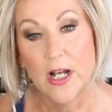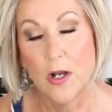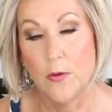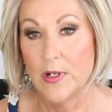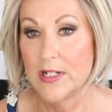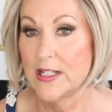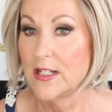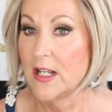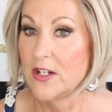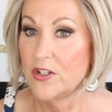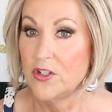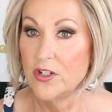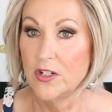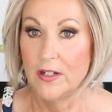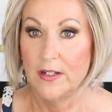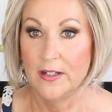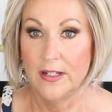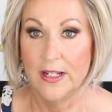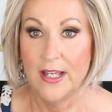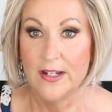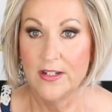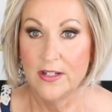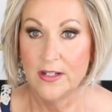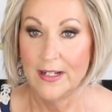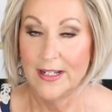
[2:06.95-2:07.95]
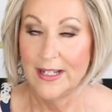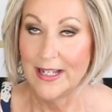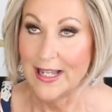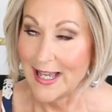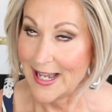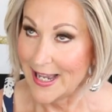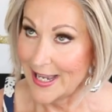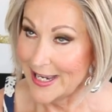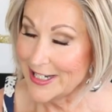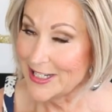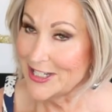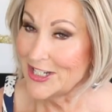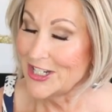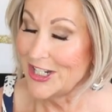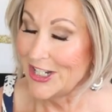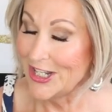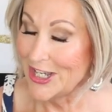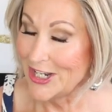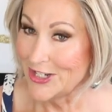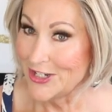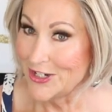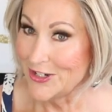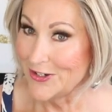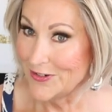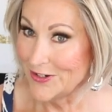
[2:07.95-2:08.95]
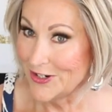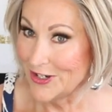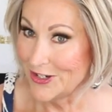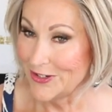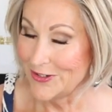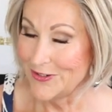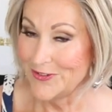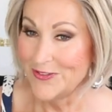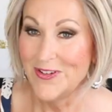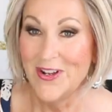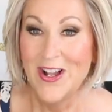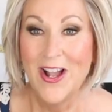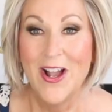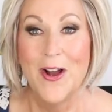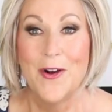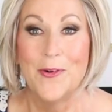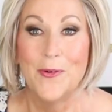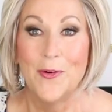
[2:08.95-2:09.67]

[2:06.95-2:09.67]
I always like, like, like to let you know